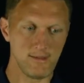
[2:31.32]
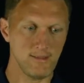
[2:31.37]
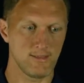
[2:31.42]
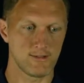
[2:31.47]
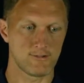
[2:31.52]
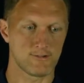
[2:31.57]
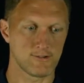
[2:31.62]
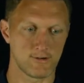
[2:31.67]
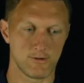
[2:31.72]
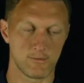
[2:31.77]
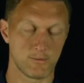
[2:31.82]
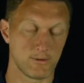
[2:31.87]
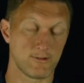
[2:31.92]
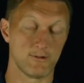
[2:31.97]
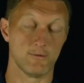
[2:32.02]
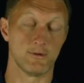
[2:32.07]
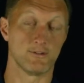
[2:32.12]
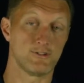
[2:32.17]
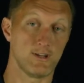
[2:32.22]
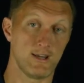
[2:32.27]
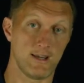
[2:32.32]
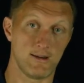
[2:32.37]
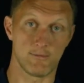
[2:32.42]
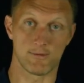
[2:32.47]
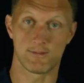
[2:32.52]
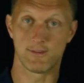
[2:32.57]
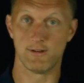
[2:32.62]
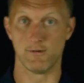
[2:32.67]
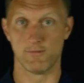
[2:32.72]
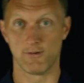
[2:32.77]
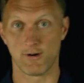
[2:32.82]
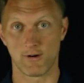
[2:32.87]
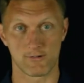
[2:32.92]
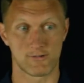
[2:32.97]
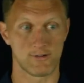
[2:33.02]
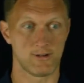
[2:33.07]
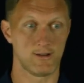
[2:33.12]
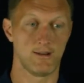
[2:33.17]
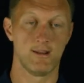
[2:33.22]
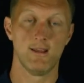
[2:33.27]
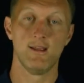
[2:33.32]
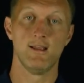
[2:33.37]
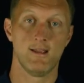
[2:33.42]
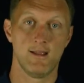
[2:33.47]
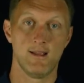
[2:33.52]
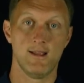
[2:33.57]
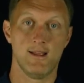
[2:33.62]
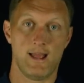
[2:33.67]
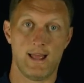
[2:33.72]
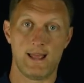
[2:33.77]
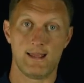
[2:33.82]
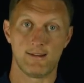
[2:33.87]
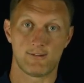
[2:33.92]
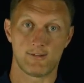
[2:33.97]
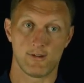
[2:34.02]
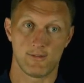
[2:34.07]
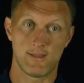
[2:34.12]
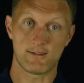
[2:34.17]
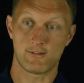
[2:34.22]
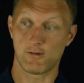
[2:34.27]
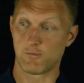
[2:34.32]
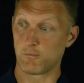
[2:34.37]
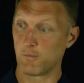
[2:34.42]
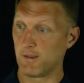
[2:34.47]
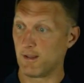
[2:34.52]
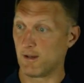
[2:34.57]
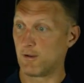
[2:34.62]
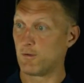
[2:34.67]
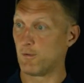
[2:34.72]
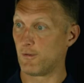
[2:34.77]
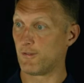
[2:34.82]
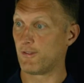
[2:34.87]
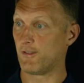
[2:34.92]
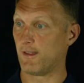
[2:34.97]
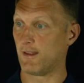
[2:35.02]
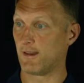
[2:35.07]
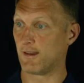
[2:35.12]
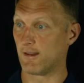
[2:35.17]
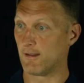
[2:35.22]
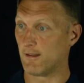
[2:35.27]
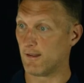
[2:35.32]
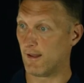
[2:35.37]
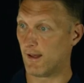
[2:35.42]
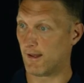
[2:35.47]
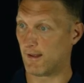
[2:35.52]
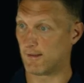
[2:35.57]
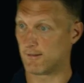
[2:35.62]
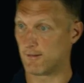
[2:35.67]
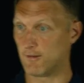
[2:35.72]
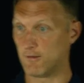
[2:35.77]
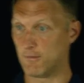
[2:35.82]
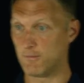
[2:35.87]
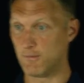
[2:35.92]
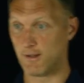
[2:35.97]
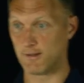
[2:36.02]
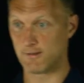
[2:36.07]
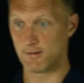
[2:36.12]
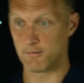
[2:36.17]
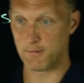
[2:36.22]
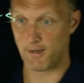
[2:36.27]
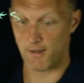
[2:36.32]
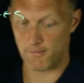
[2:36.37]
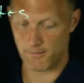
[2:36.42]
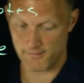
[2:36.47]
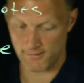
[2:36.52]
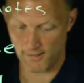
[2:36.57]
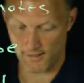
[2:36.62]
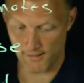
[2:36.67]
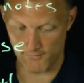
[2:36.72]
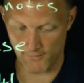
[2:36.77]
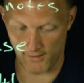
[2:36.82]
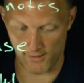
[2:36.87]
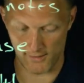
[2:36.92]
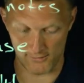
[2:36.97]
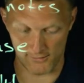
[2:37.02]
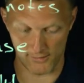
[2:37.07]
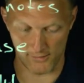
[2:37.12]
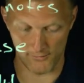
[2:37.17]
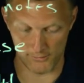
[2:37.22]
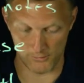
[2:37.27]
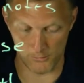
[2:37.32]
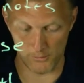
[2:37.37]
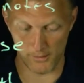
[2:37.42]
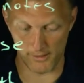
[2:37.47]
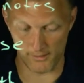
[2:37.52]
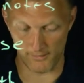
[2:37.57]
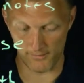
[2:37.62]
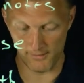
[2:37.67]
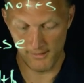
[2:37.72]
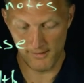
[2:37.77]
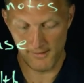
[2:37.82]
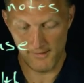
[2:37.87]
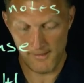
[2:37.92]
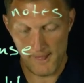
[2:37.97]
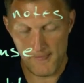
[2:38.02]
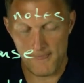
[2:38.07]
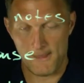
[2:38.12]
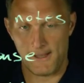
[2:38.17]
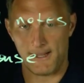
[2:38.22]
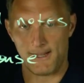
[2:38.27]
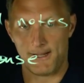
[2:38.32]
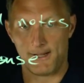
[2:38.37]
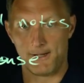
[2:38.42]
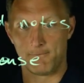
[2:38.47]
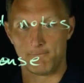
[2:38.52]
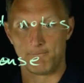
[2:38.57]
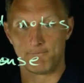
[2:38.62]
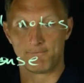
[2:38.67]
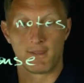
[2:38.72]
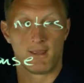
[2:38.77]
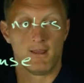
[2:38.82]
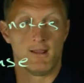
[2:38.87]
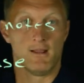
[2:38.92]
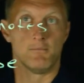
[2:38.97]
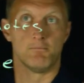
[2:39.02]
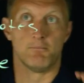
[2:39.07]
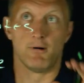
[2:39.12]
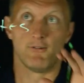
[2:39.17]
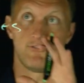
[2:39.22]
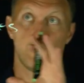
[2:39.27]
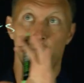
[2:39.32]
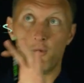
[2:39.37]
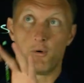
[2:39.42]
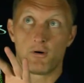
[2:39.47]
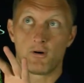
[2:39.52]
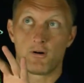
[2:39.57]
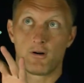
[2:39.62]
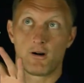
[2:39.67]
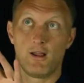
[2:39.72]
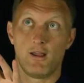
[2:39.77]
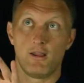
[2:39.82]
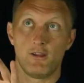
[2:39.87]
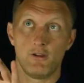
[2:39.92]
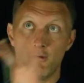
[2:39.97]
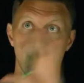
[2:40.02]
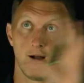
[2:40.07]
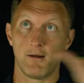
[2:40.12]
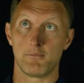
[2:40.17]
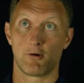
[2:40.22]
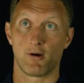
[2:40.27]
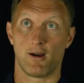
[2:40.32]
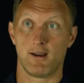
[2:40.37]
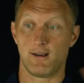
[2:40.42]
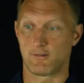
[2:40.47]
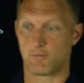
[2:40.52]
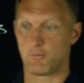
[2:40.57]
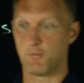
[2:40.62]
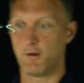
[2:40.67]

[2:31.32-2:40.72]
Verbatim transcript: that you're going to achieve with the new version. And so that's a really cool thing uh, to, uh, to be able to take advantage of as well. Um, before you upgrade as